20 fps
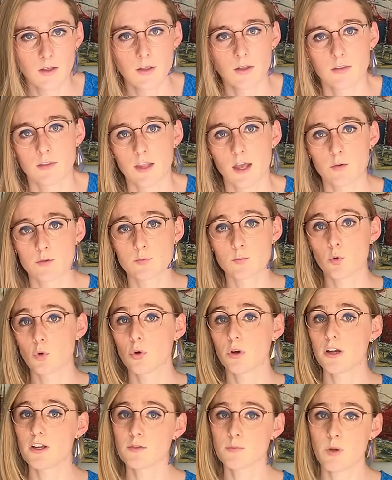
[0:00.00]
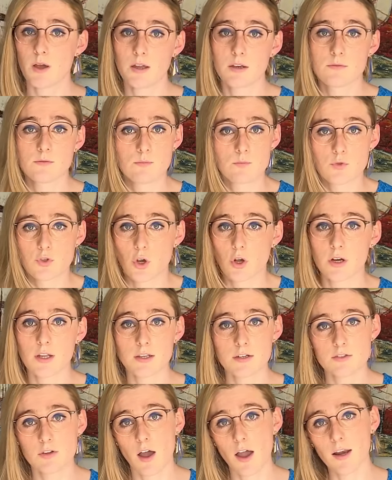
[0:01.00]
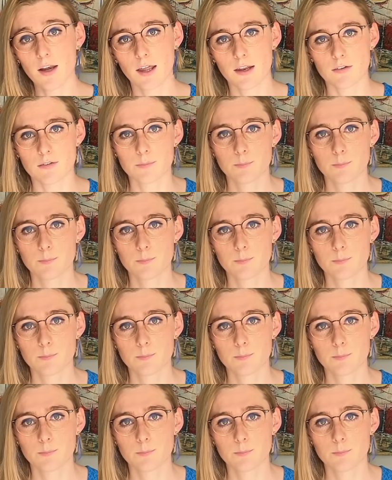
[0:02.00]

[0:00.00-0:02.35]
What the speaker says: that was more or less my journey in Thailand.